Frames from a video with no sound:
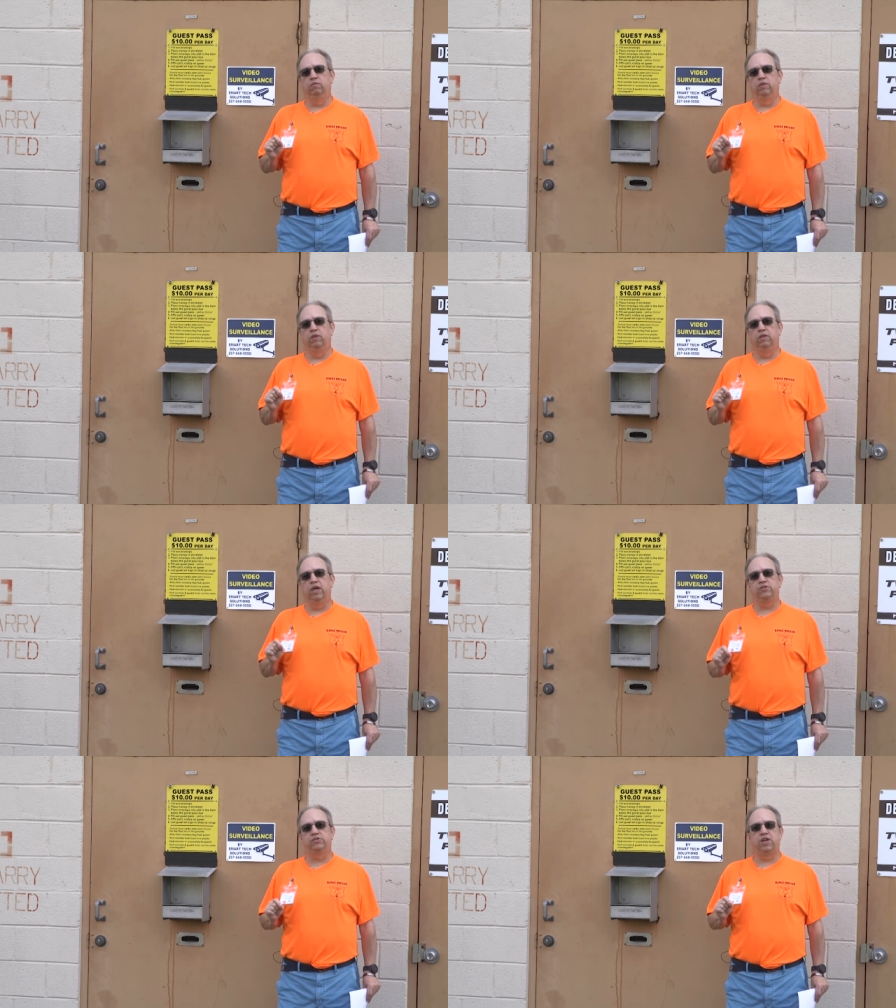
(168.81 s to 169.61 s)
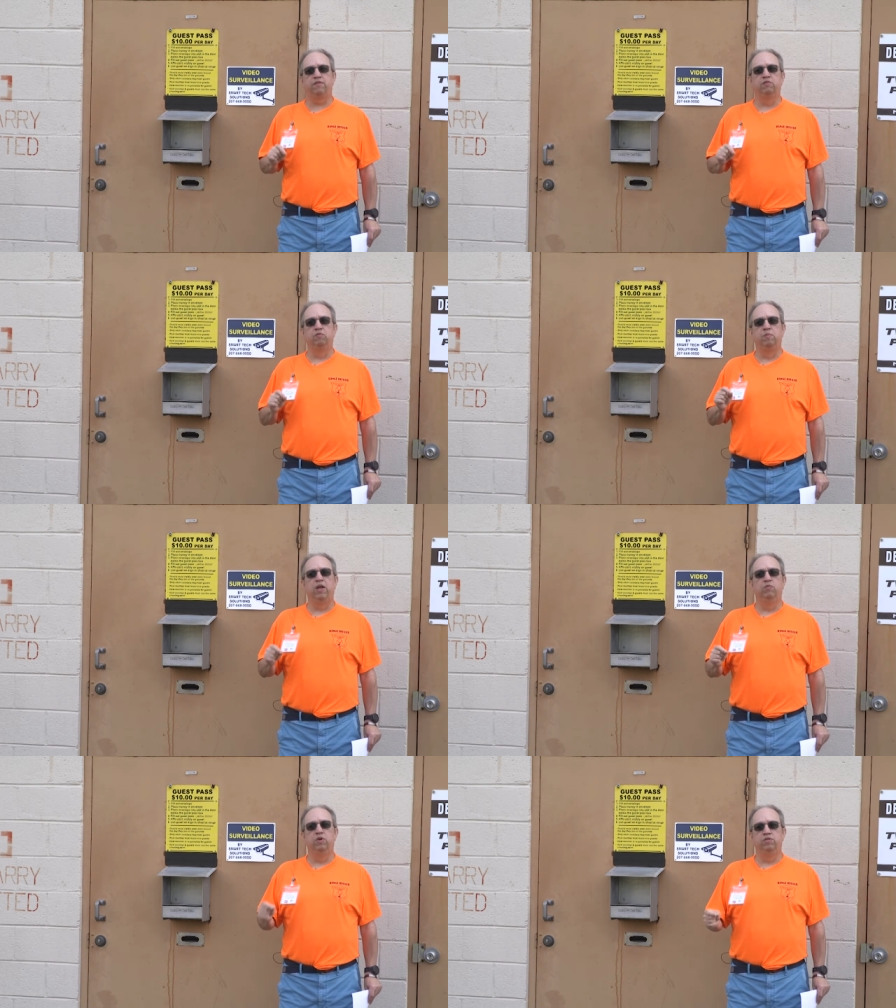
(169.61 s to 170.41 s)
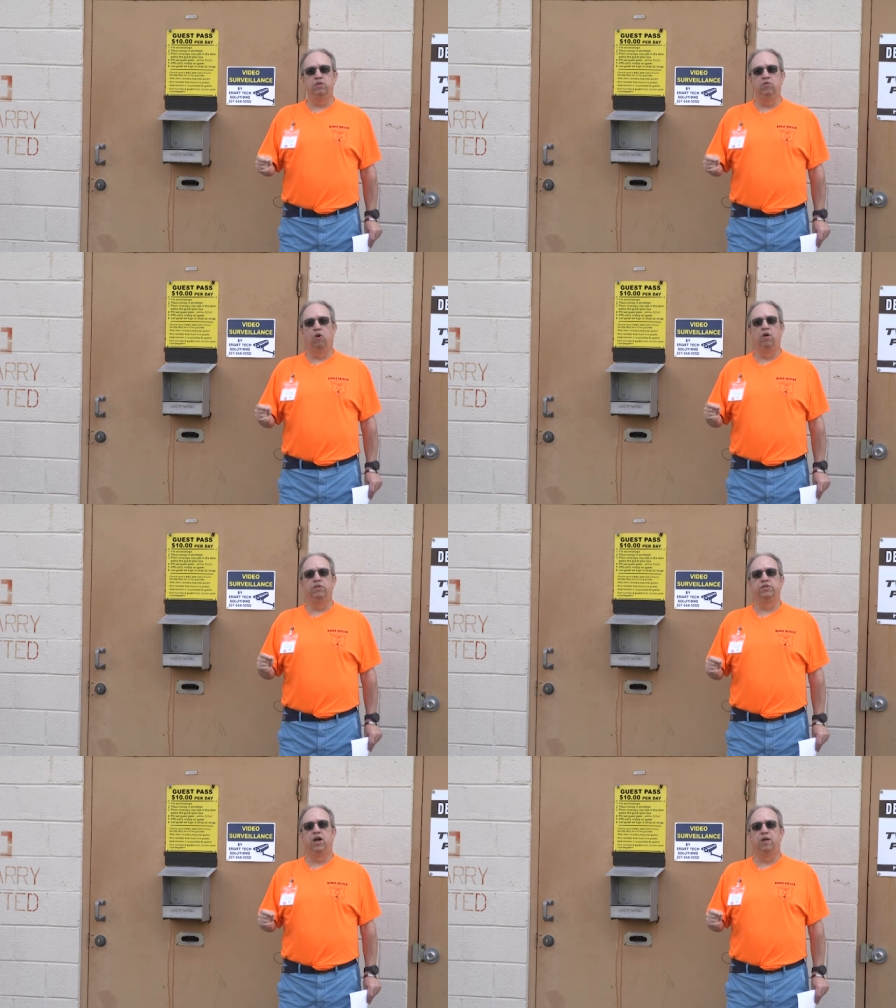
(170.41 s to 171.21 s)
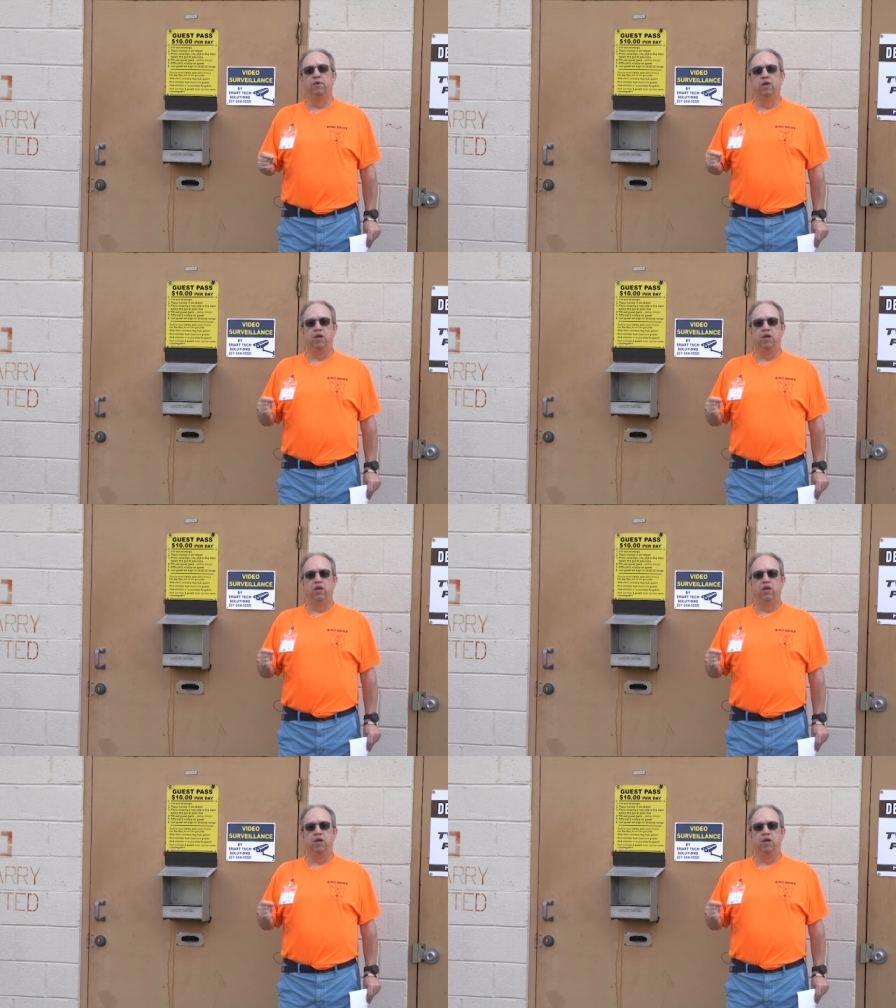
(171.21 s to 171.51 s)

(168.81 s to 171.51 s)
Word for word: the guests have to remain with you all the time.